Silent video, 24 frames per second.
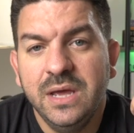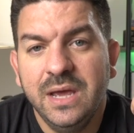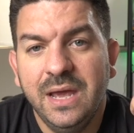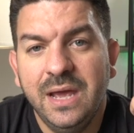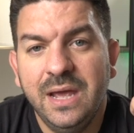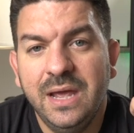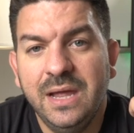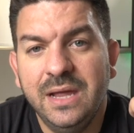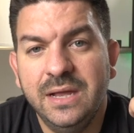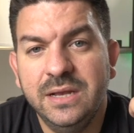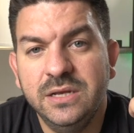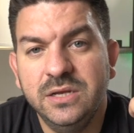
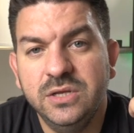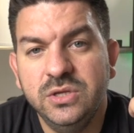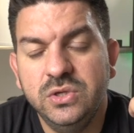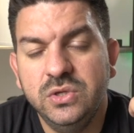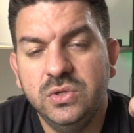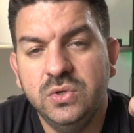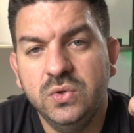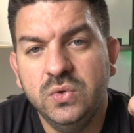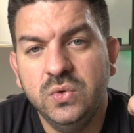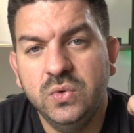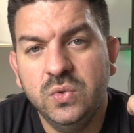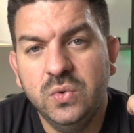and
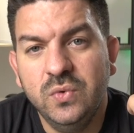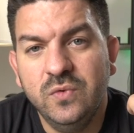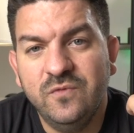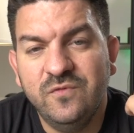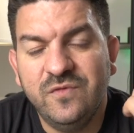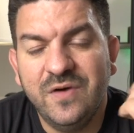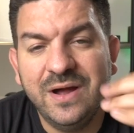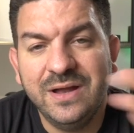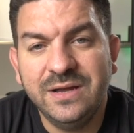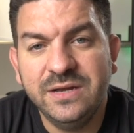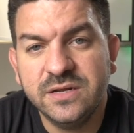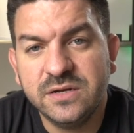you
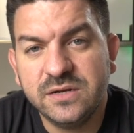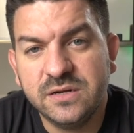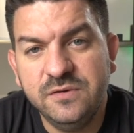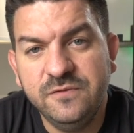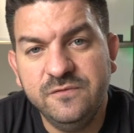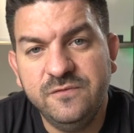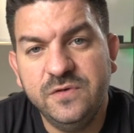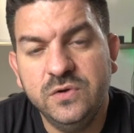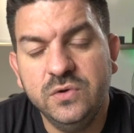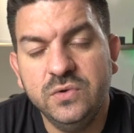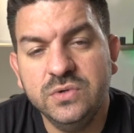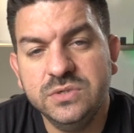find it
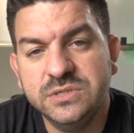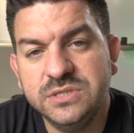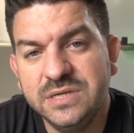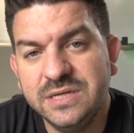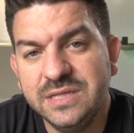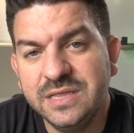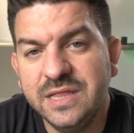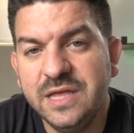confusing,